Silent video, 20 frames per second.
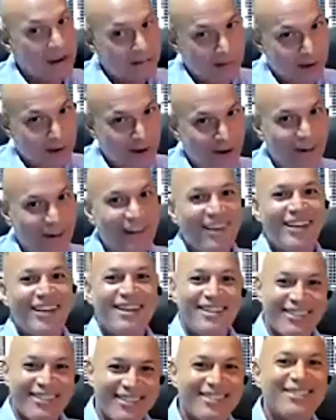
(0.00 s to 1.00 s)
All the gold
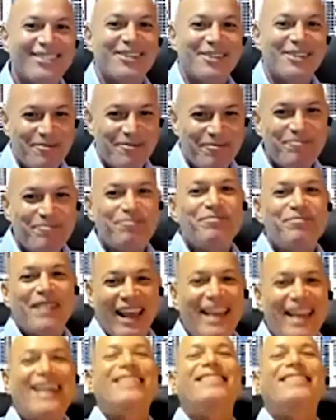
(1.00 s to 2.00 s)
used to leave out through
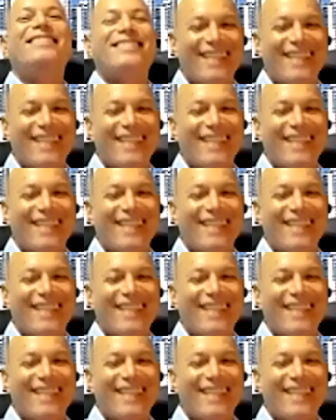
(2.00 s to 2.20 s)
Cartagena,